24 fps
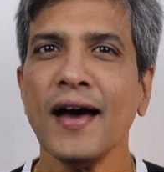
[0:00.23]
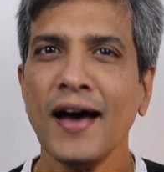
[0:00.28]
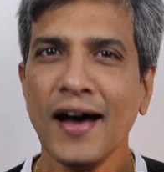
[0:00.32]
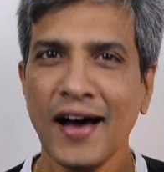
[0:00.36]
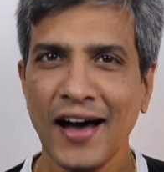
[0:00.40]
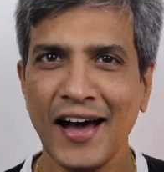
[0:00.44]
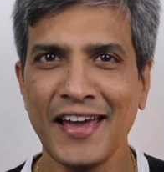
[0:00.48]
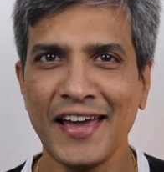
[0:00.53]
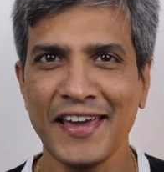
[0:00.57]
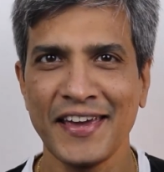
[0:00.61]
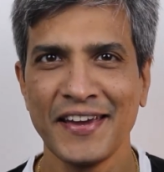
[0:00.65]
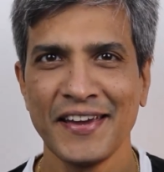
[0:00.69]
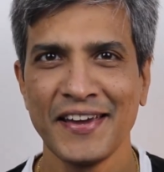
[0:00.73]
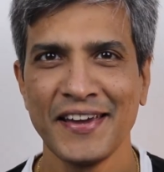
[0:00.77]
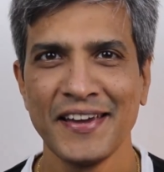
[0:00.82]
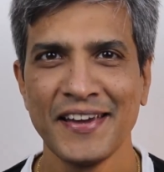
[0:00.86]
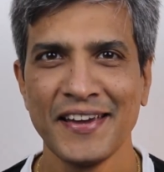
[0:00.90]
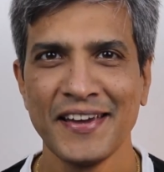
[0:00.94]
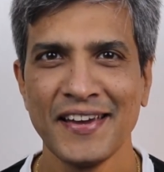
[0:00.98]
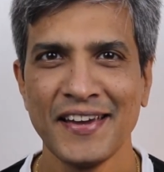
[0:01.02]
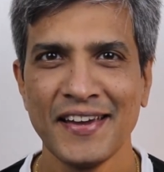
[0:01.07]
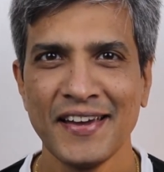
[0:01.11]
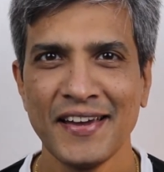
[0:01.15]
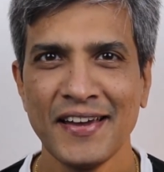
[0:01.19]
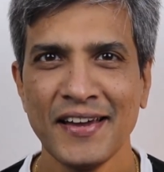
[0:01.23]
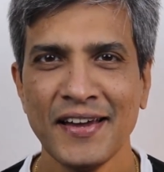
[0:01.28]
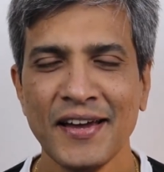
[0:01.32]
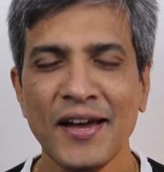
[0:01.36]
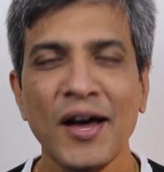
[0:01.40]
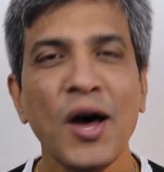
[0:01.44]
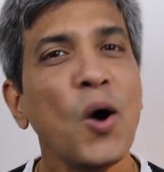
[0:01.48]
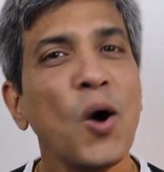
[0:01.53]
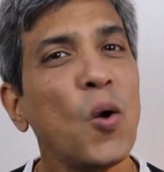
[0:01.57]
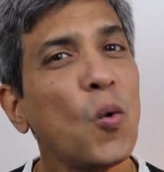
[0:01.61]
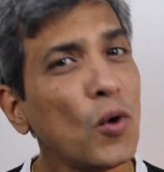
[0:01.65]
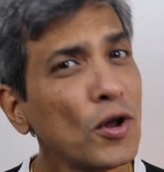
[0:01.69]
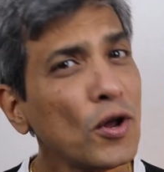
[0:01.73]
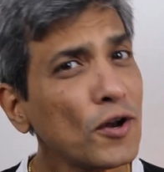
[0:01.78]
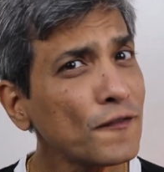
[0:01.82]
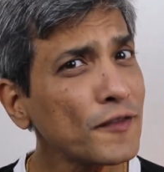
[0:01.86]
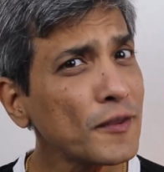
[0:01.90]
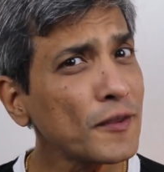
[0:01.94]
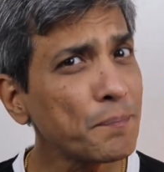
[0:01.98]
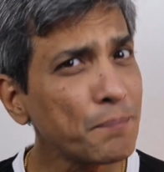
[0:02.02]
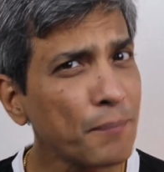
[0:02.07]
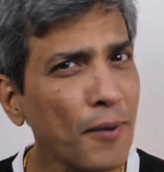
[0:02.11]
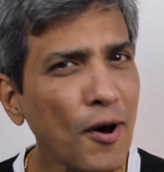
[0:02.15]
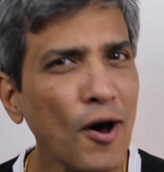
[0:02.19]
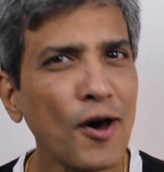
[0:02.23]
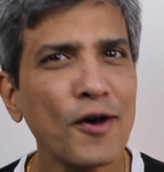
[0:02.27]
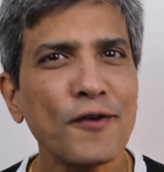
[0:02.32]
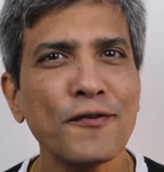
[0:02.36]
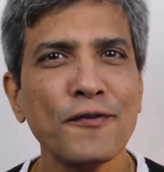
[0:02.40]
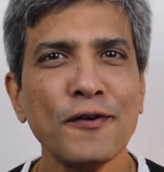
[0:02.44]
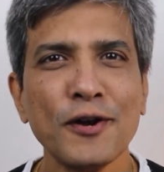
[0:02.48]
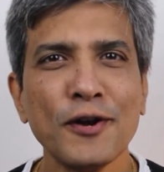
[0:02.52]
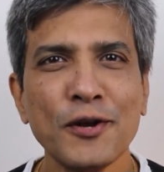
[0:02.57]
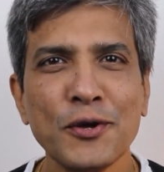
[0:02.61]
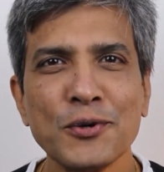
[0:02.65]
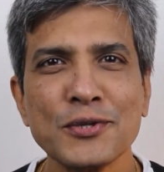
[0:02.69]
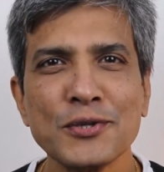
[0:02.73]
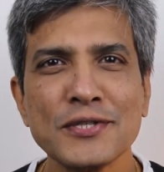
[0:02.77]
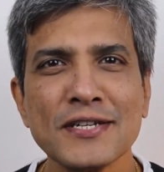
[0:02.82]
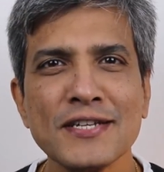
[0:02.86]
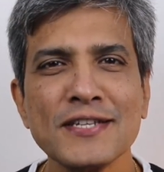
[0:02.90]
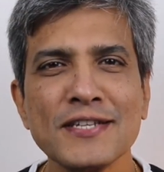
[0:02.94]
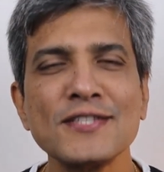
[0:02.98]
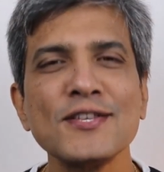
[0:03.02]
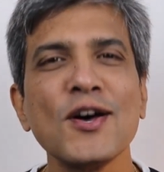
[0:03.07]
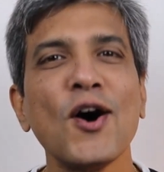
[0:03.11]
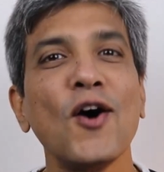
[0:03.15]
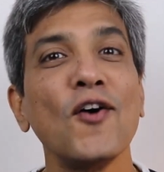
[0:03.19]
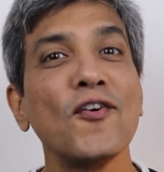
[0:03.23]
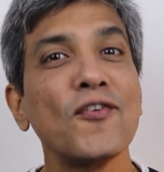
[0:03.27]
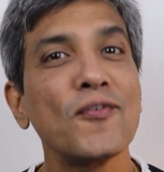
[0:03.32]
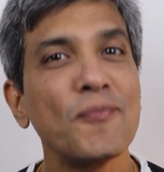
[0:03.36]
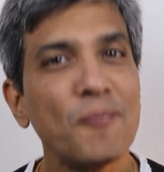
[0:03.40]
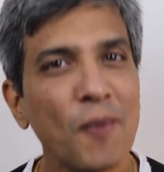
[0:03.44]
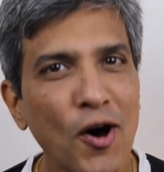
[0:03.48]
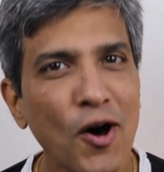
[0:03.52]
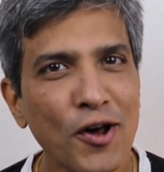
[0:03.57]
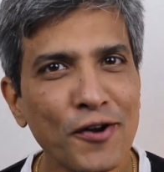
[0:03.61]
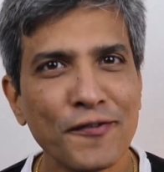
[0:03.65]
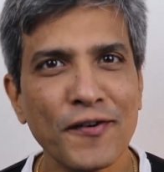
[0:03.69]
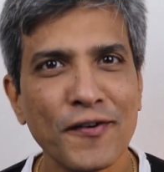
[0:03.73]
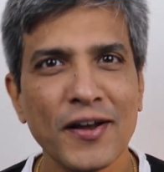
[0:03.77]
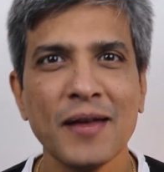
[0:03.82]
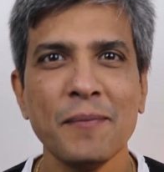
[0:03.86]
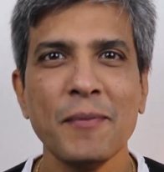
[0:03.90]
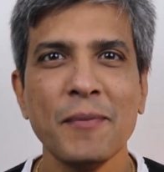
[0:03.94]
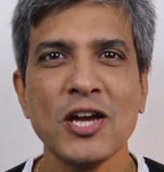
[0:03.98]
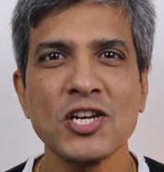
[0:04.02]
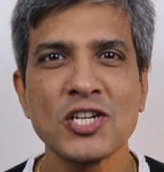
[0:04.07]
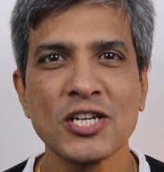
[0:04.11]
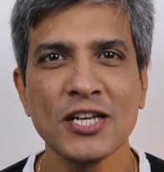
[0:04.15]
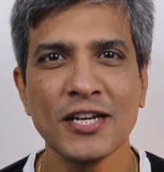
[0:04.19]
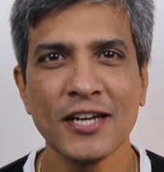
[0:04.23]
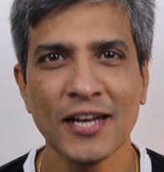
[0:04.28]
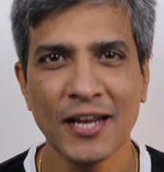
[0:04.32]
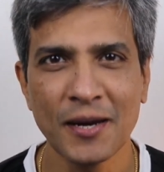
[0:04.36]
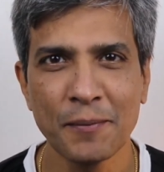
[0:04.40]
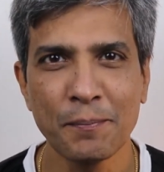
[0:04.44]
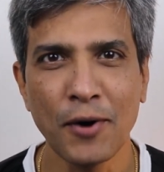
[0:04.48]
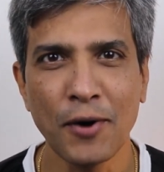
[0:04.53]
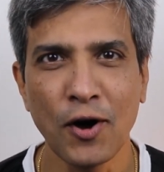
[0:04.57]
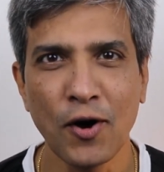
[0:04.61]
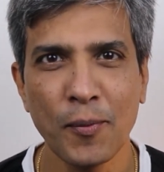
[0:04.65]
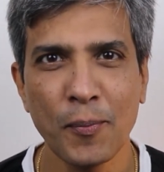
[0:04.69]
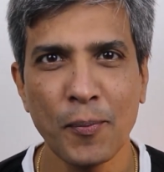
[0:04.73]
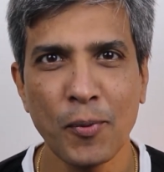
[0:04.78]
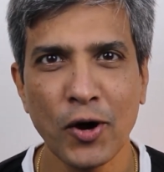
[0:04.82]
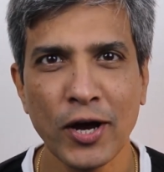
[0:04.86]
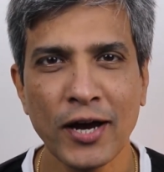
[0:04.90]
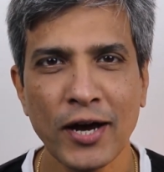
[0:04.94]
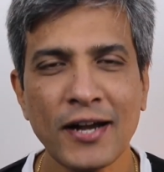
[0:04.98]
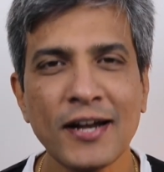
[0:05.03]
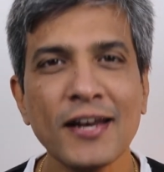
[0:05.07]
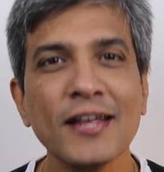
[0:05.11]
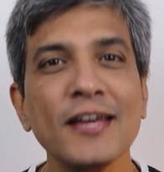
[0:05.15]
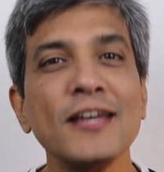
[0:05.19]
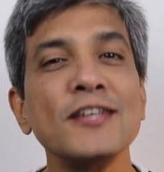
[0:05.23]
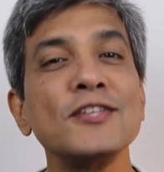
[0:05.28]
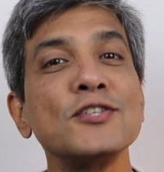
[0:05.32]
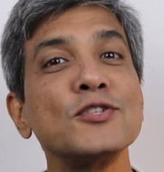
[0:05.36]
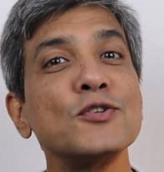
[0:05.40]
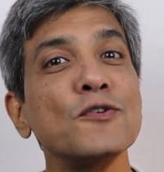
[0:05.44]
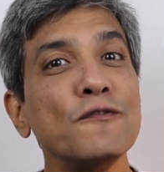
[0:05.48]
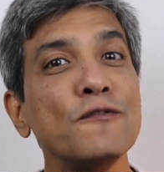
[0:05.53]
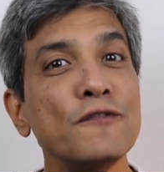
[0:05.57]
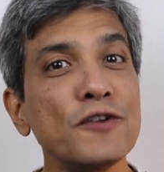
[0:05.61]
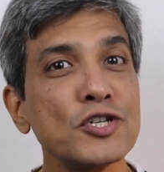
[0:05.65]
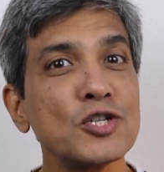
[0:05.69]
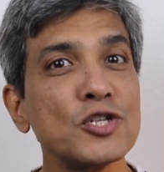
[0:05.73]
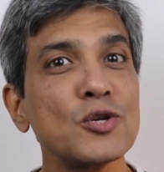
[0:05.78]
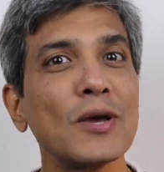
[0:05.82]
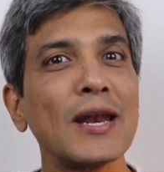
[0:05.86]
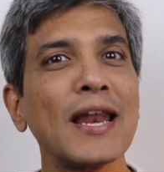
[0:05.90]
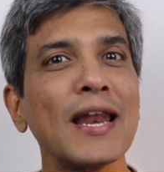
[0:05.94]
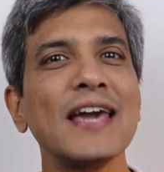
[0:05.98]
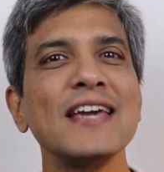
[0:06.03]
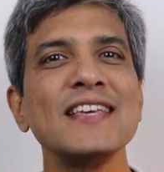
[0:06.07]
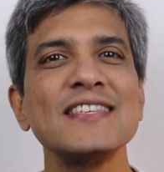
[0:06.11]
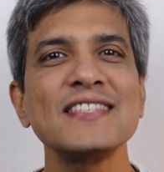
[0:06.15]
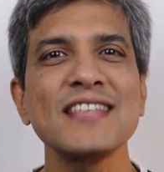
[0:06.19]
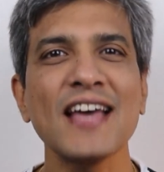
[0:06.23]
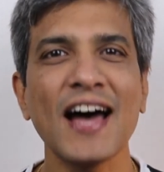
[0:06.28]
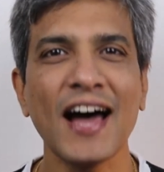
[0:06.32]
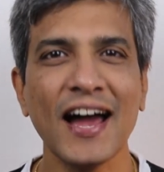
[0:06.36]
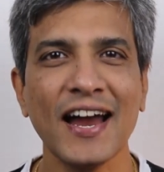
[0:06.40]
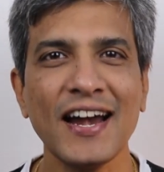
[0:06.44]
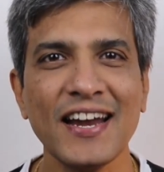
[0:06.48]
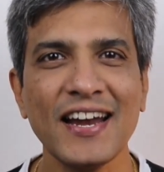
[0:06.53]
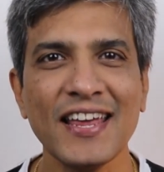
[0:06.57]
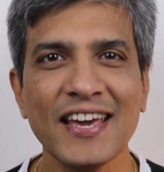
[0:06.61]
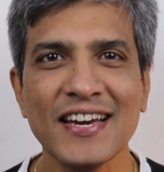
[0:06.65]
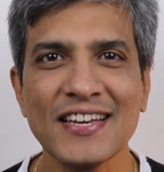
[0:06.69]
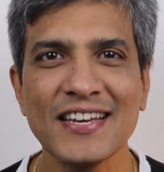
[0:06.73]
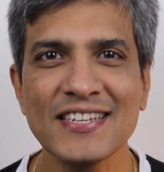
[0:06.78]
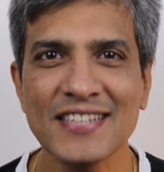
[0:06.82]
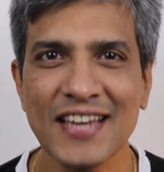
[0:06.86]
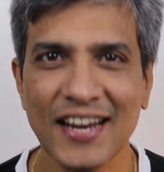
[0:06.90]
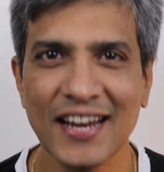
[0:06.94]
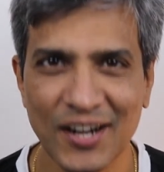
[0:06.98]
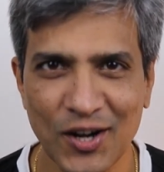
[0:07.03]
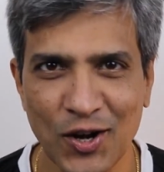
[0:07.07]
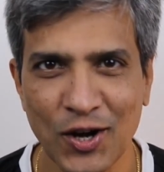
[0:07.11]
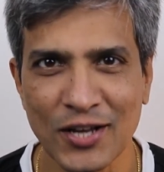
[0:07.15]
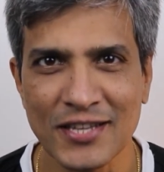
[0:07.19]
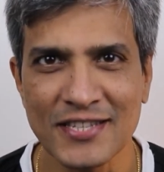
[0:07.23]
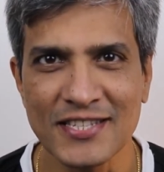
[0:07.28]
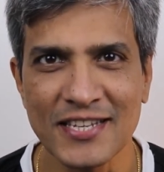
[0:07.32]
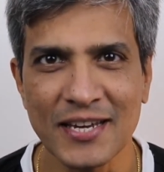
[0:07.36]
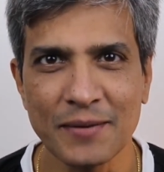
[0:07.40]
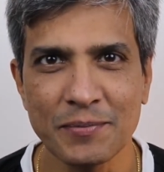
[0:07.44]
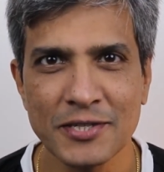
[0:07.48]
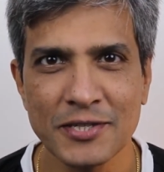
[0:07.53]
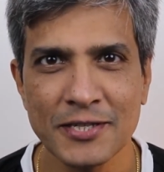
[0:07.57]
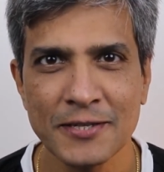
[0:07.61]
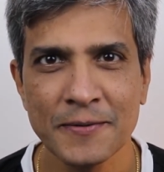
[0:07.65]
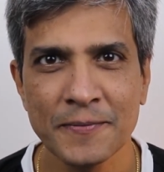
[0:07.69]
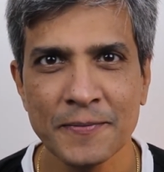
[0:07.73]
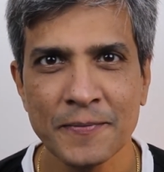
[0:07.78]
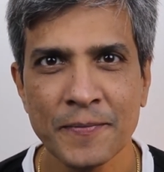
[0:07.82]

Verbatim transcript: Hi! One of the powerful uses of morph animation in PowerPoint is to visualize ideas and concepts,